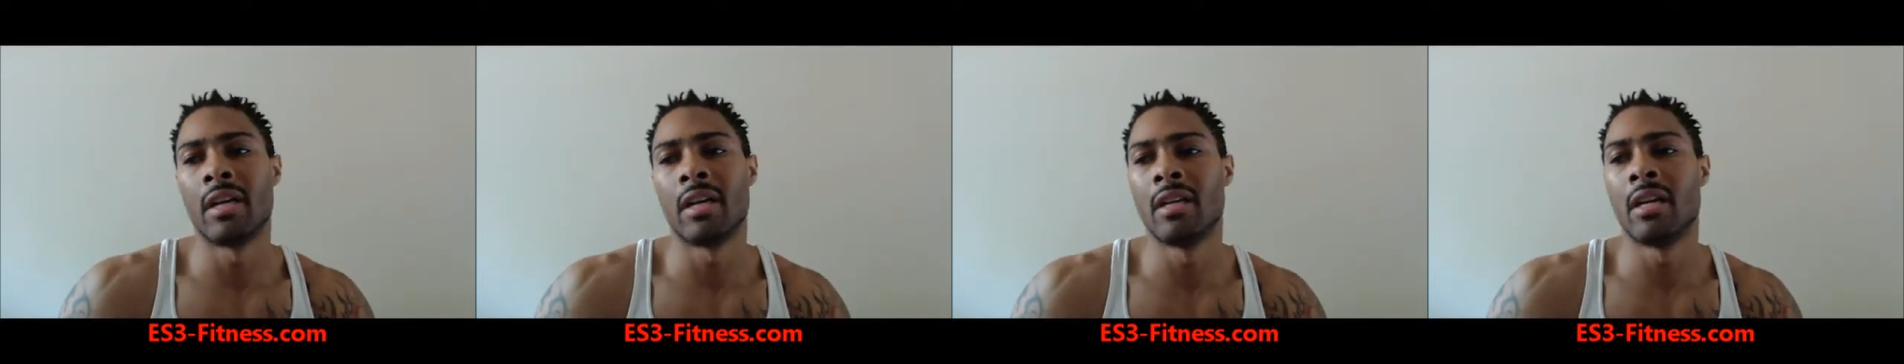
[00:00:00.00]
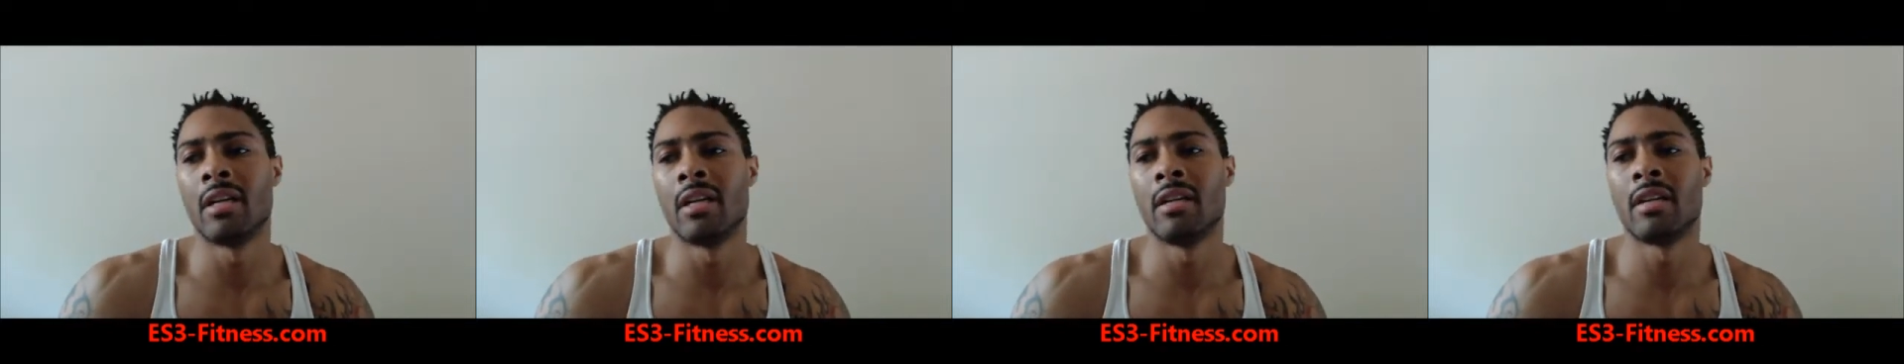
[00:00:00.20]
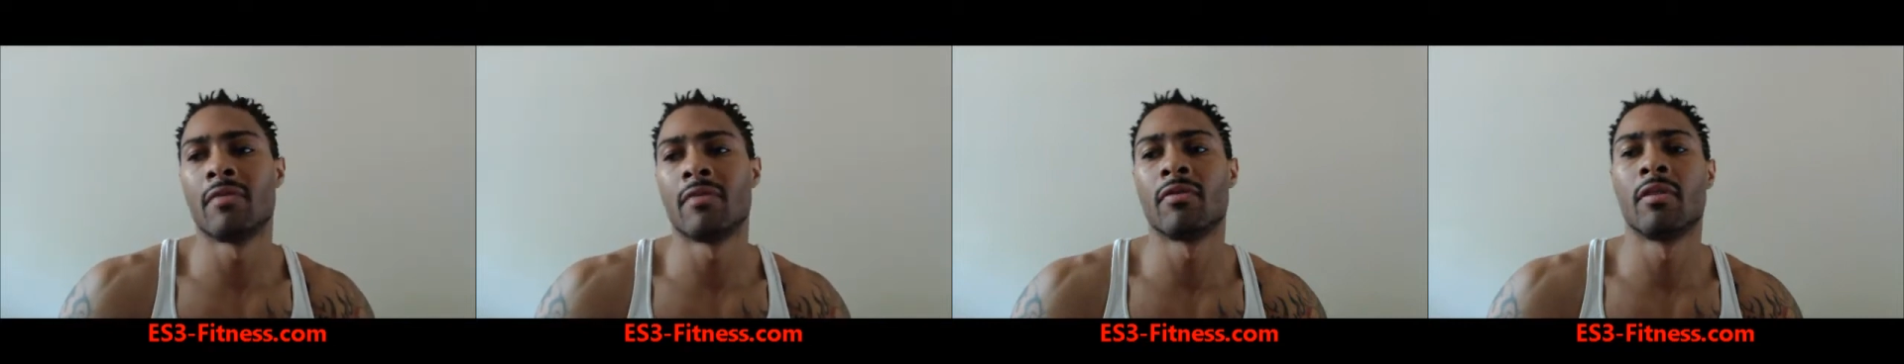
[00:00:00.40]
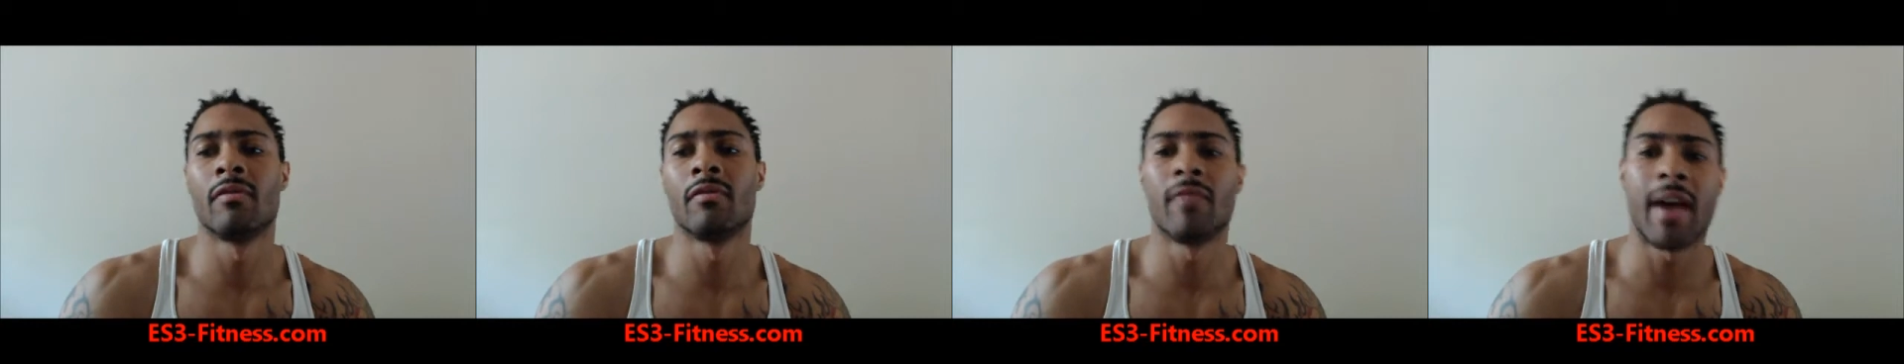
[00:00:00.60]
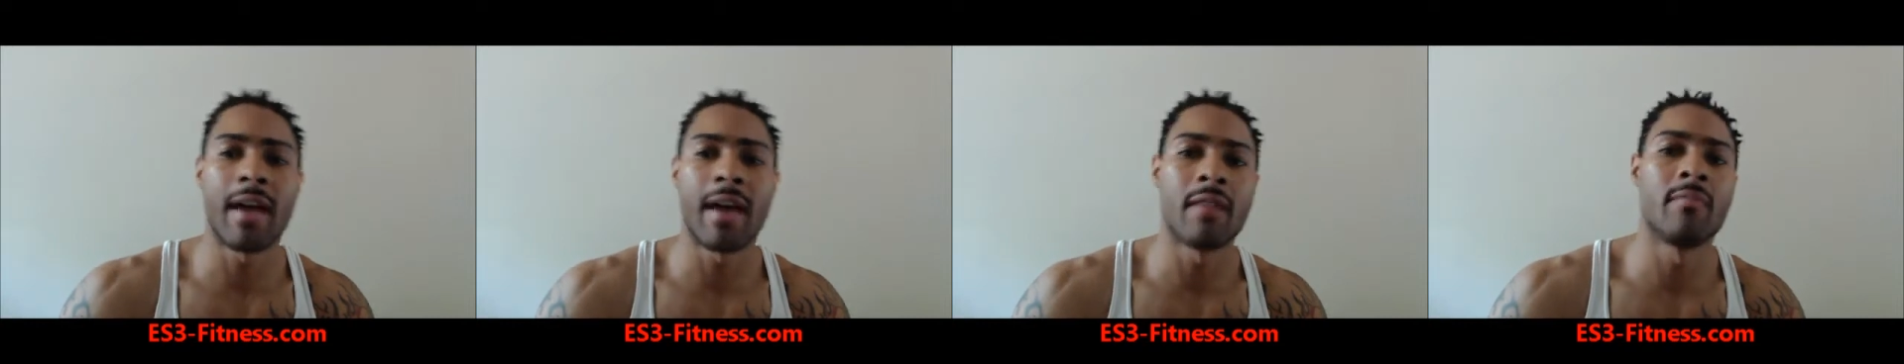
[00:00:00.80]
in, in
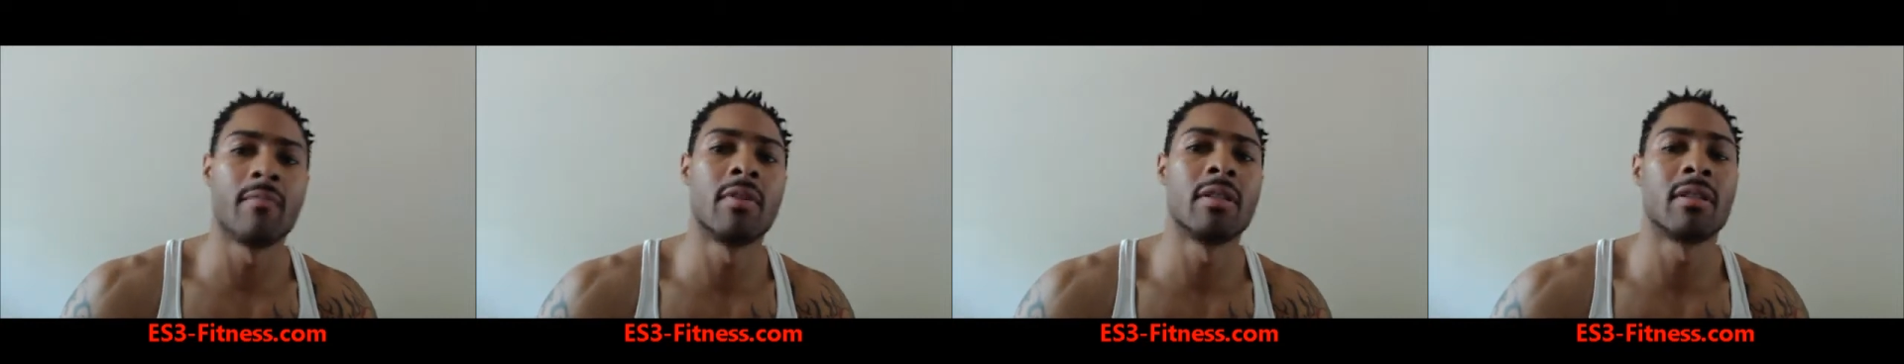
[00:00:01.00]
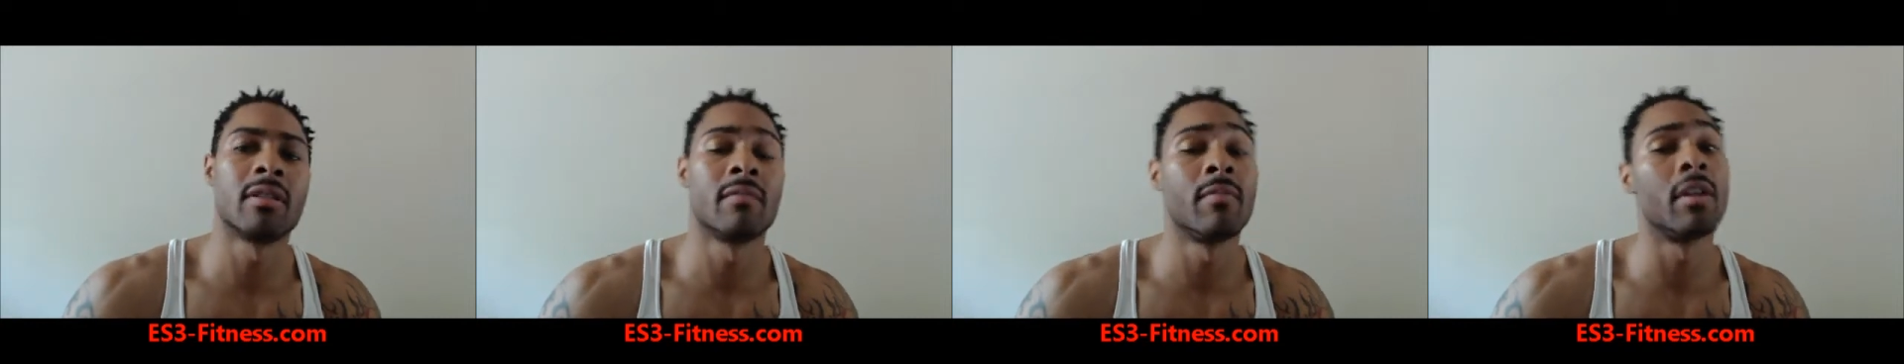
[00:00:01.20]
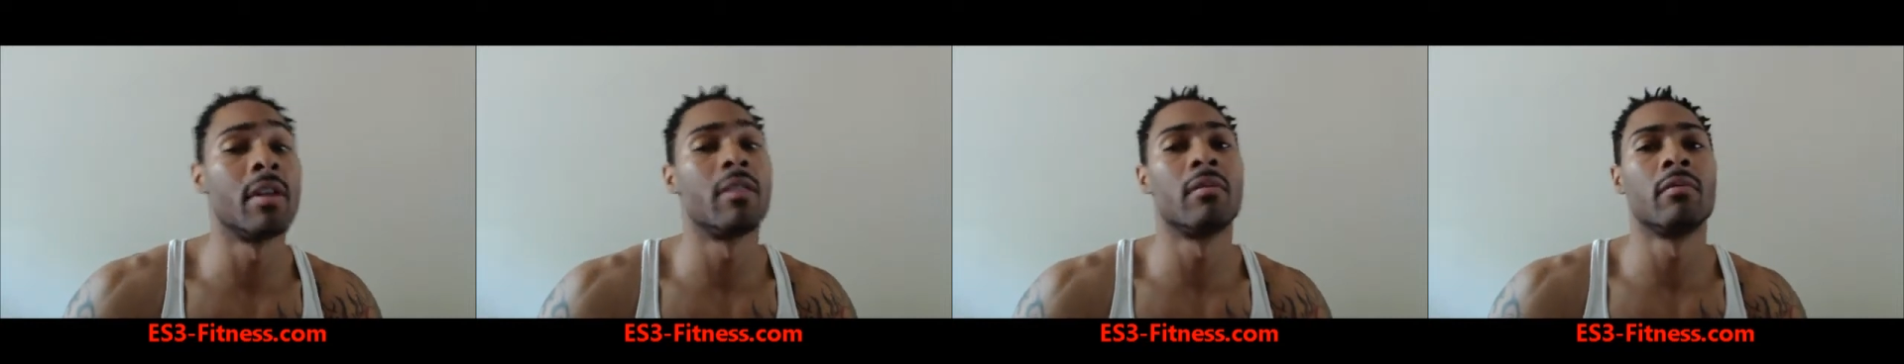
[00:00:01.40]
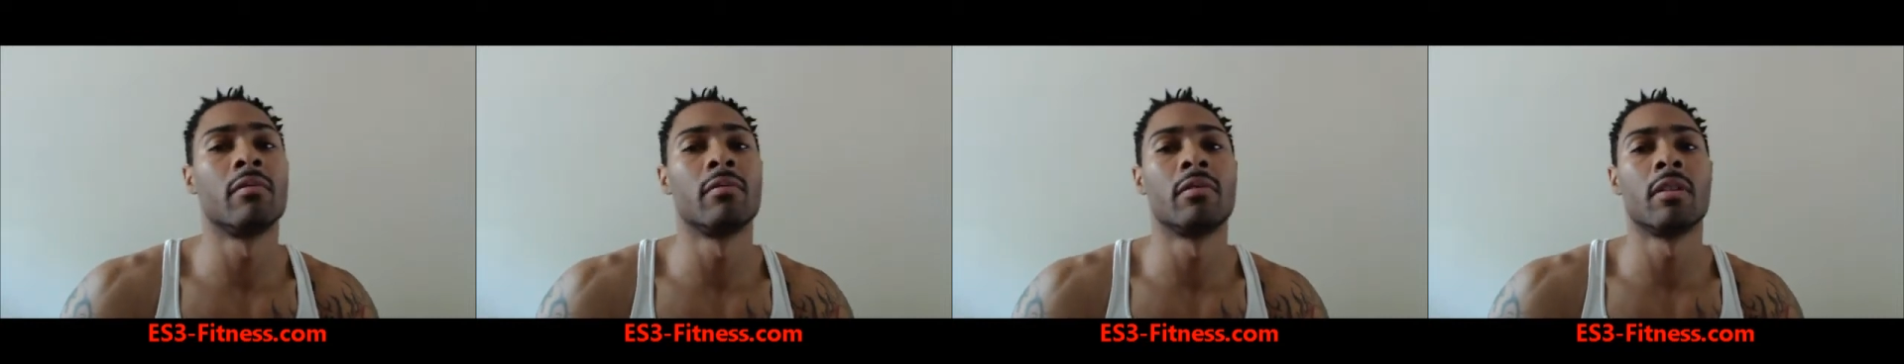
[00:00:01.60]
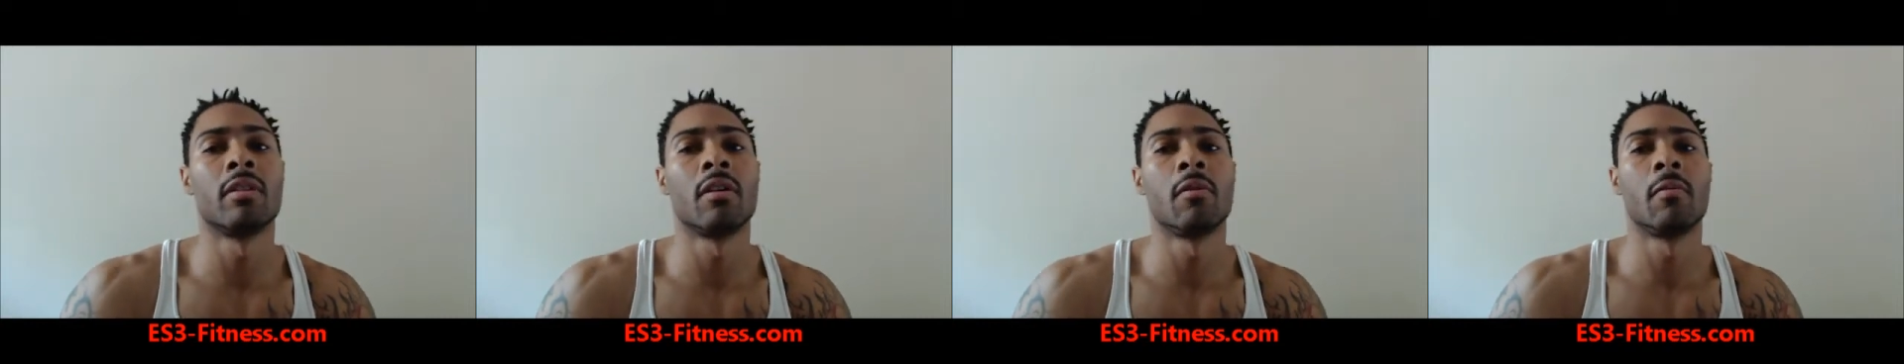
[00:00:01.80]
different vitamins and
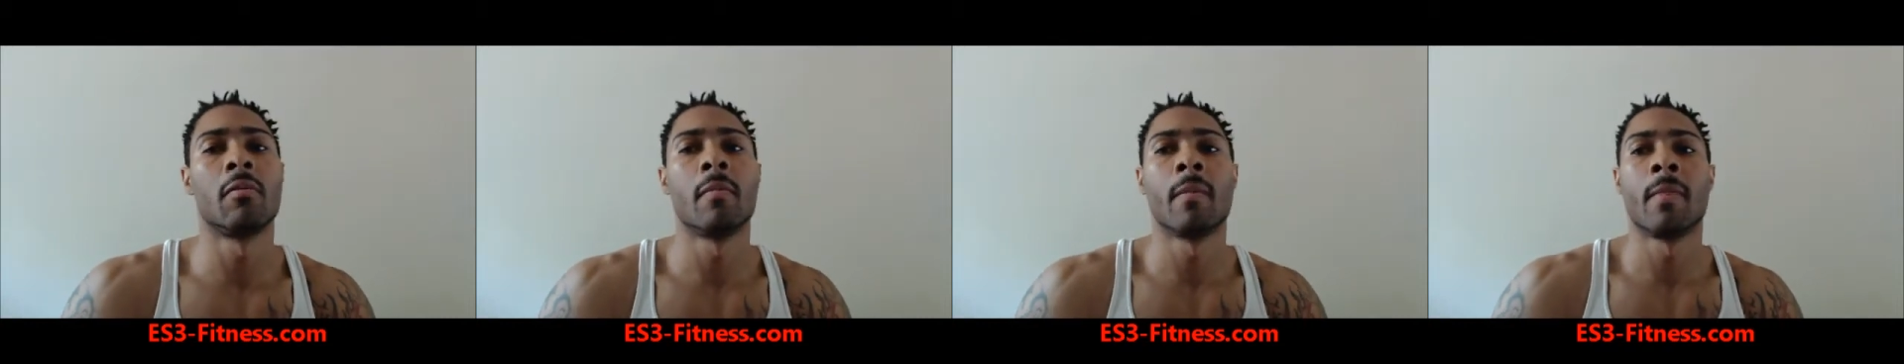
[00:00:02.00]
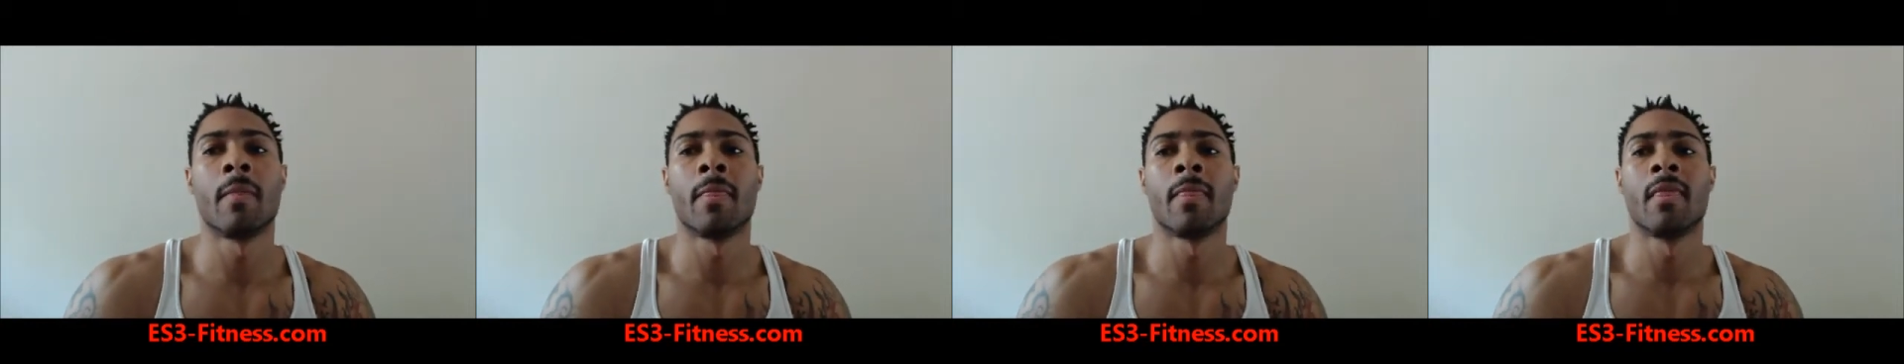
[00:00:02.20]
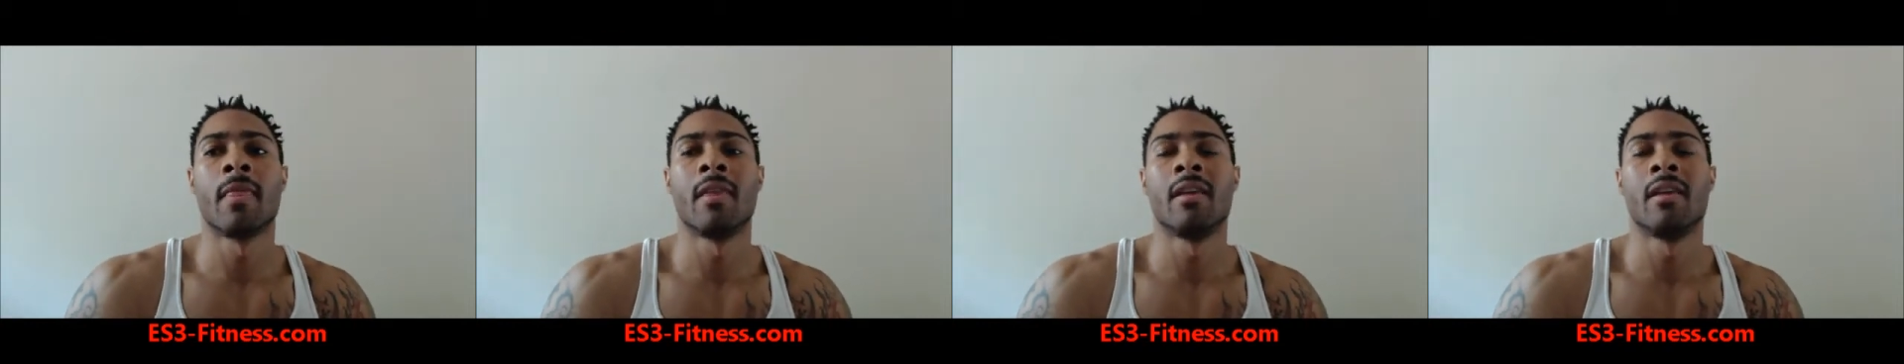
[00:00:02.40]
minerals. So